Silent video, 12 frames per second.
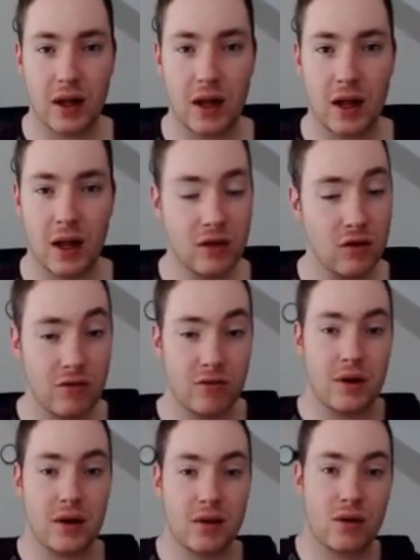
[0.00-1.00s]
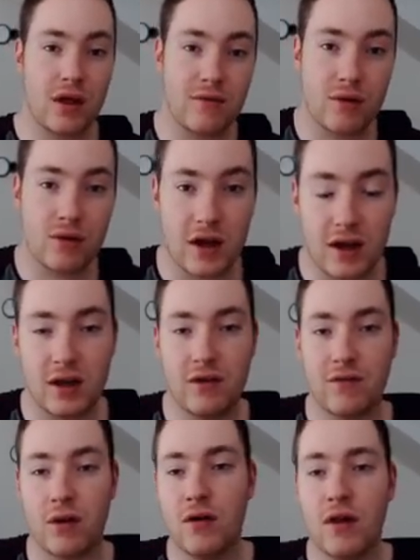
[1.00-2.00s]
Uh, I don't even mind saving the second
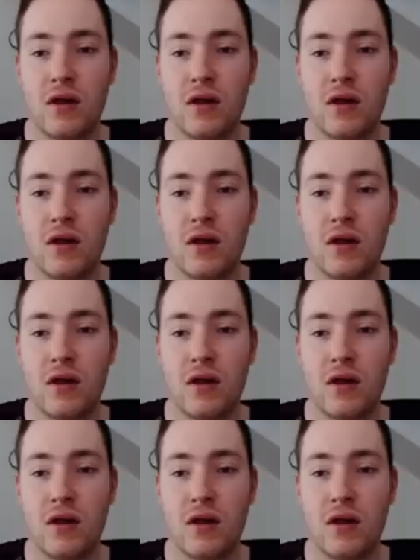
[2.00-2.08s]
Evo